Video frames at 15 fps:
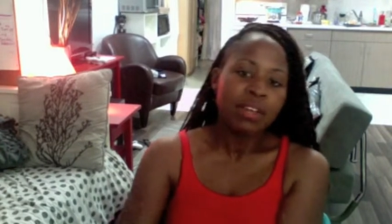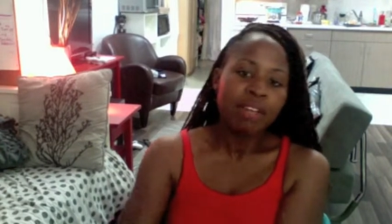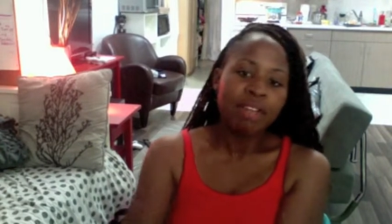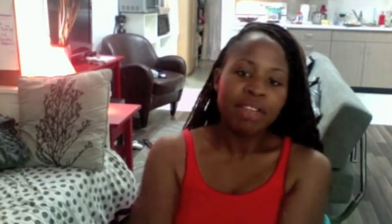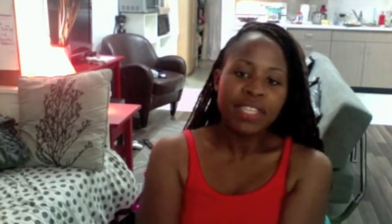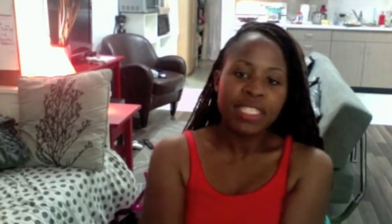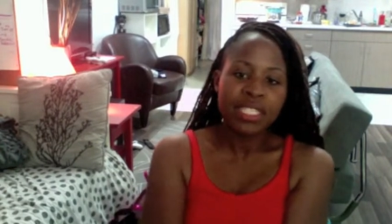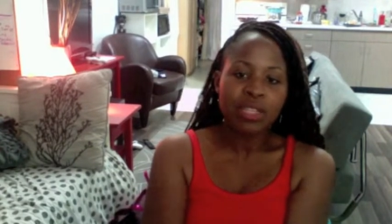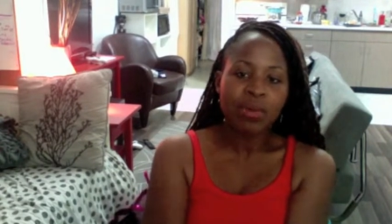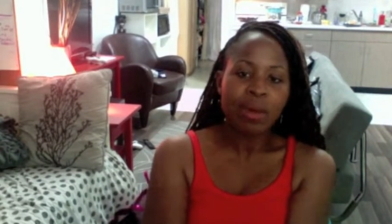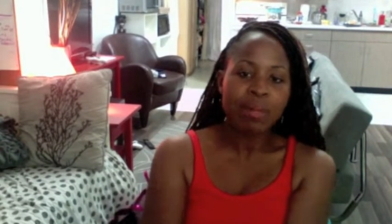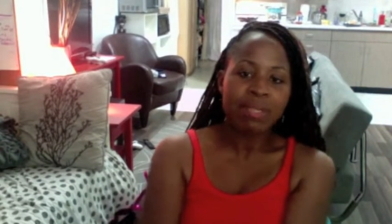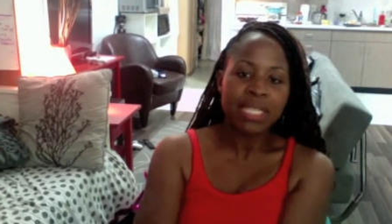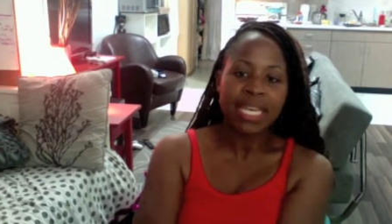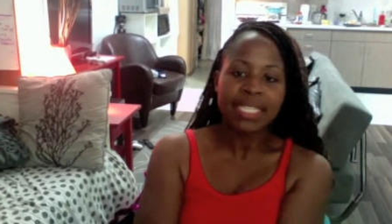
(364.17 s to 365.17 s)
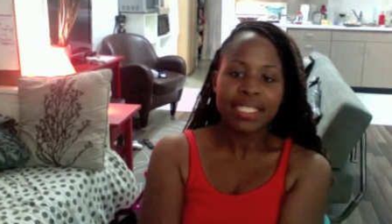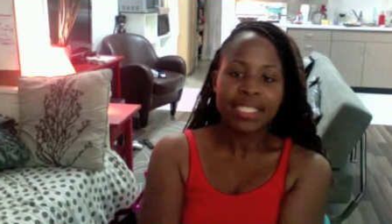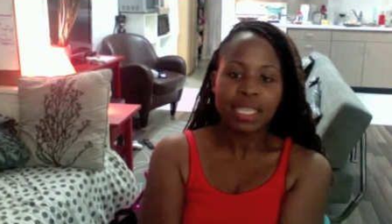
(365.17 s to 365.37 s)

Visit the website